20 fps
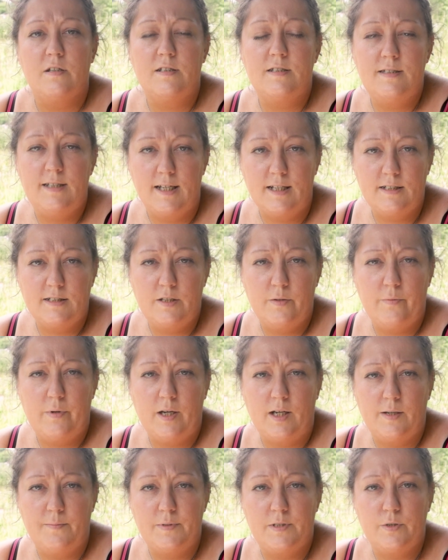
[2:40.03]
the 6 that we're
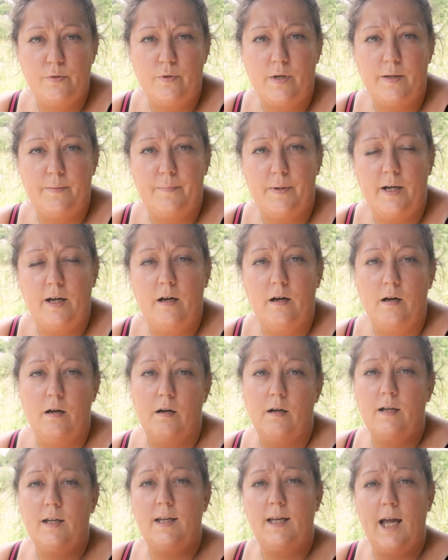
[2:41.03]
going to be talking about
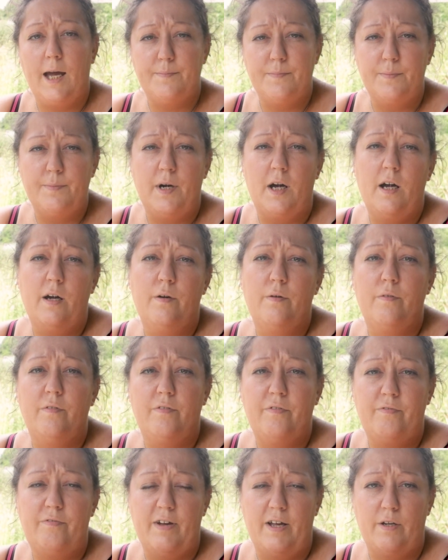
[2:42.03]
are chamomile,
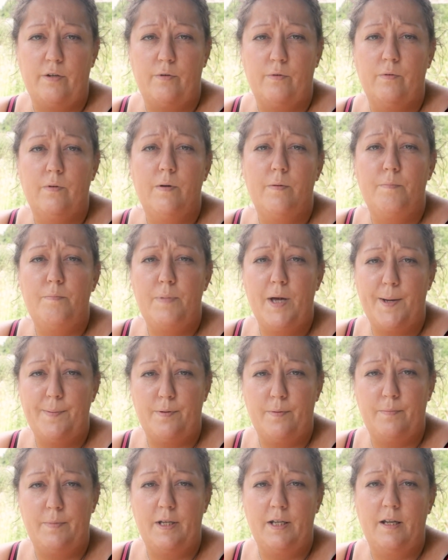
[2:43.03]
fennel,
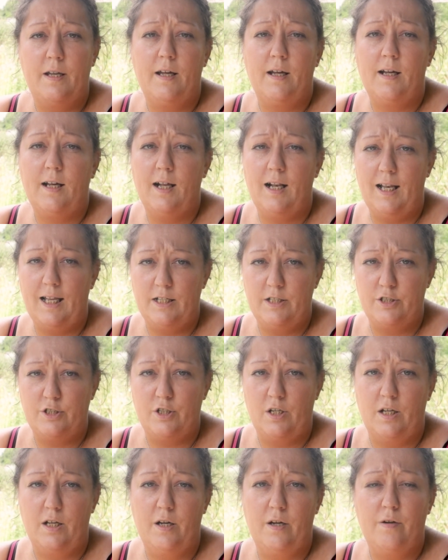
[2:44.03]
peppermint,
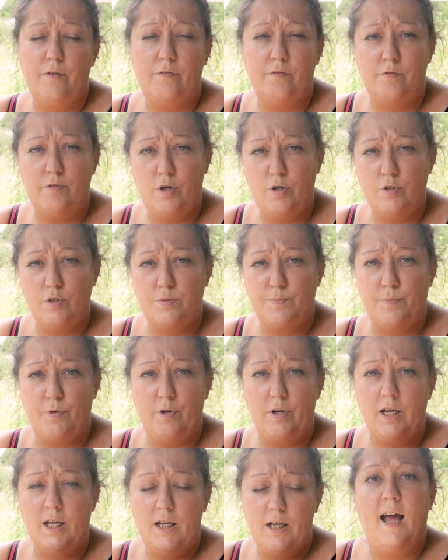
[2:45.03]
calendula,
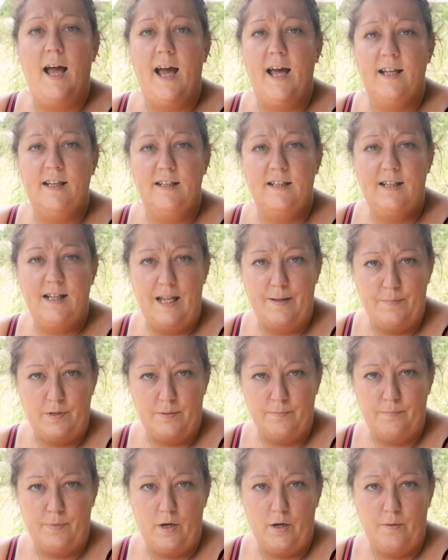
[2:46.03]
rosemary and
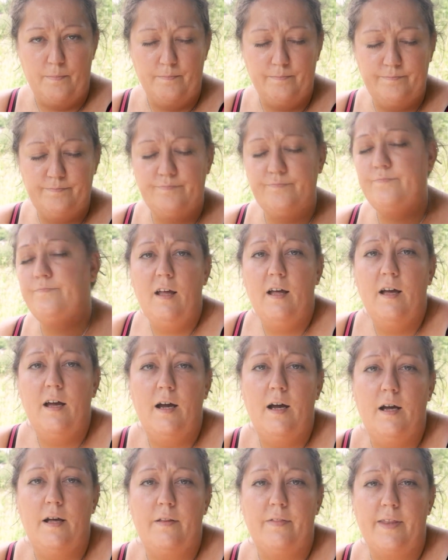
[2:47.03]
lemon balm.
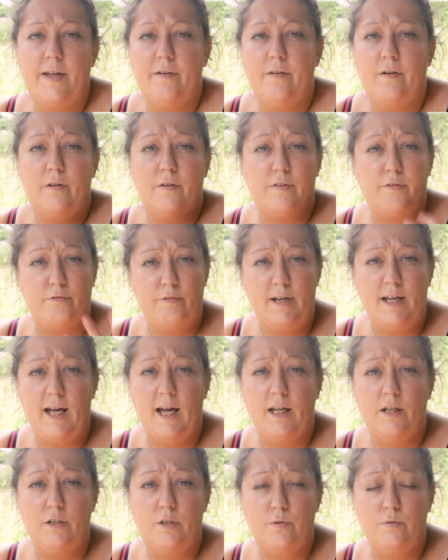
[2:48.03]
There are 3
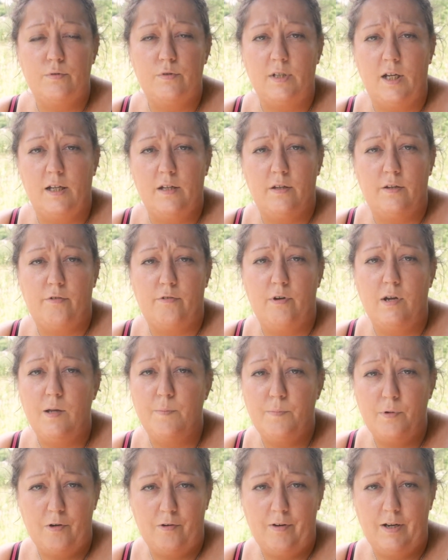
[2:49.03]
annuals and 3
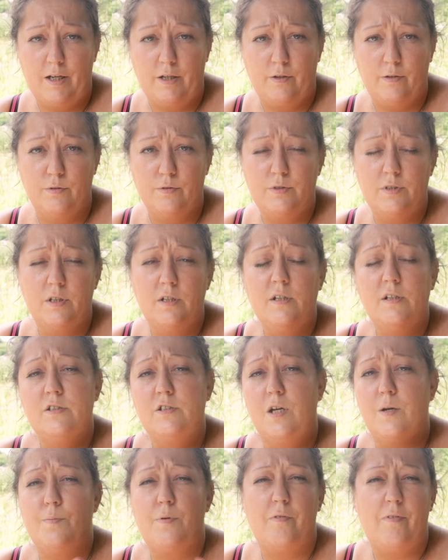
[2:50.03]
perennials.
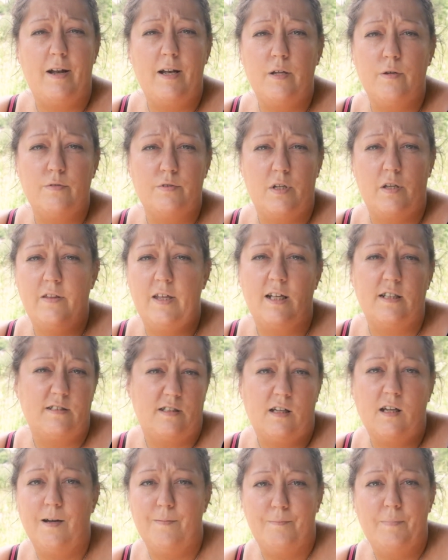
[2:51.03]
So perennials are things
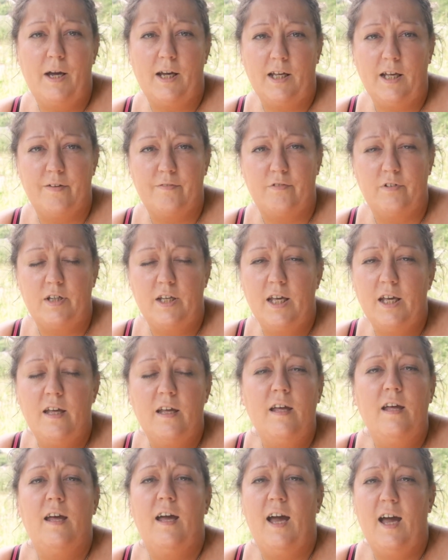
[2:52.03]
that come back every year.
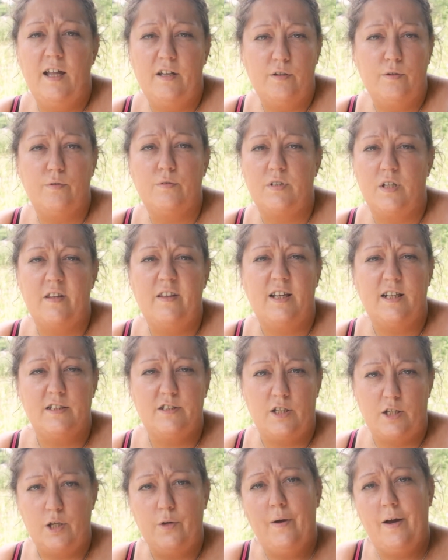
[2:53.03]
Annuals are things
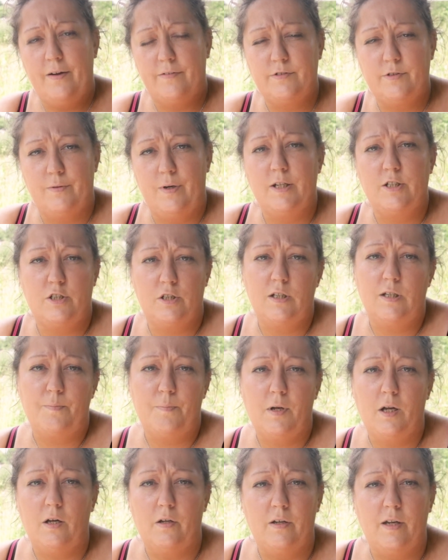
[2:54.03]
that you have to actually
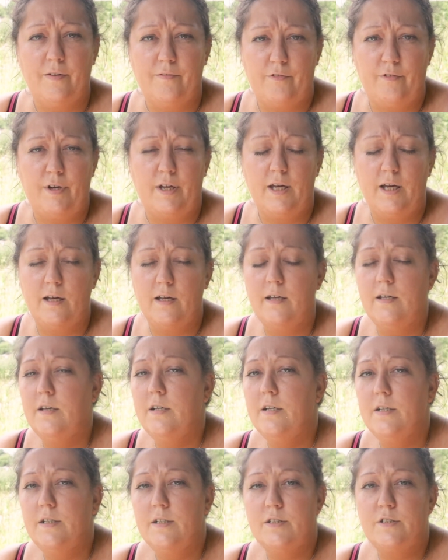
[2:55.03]
plant every year.
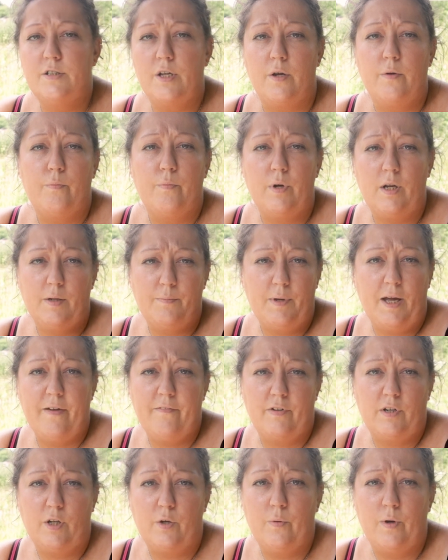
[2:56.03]
So we're going to be
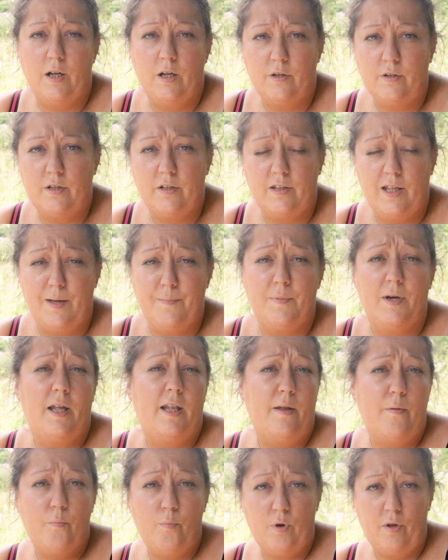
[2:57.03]
having a quick look at them
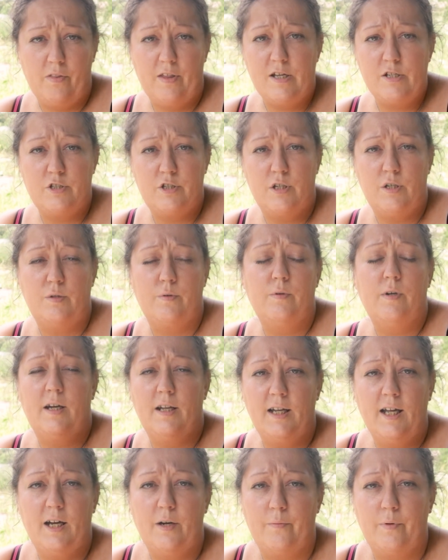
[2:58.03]
and then what they do
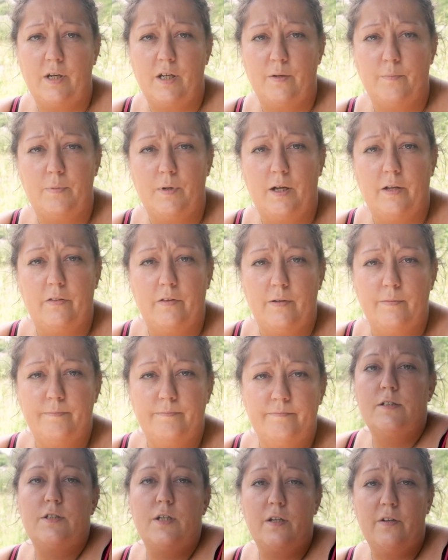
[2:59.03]
and how we're going to plant them.
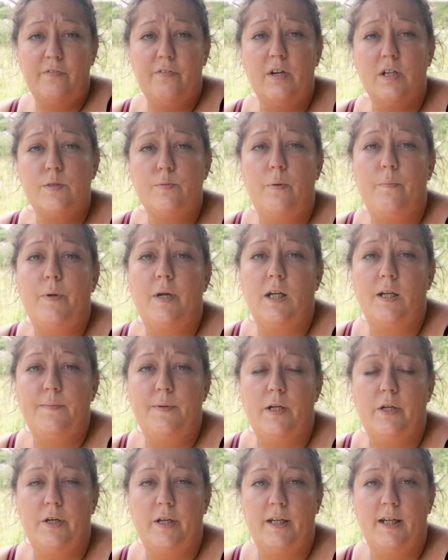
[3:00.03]
So the first one we're going
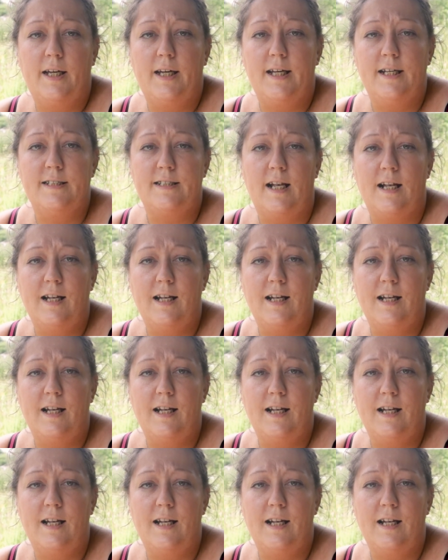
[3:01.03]
to be looking at is